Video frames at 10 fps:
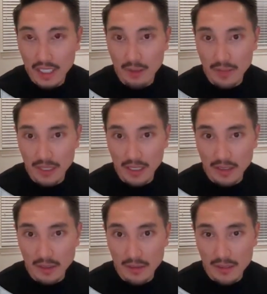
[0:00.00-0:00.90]
in
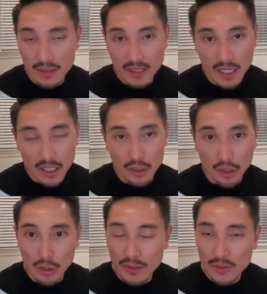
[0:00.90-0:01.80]
Eado is you're
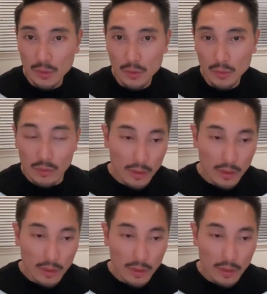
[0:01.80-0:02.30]
close to,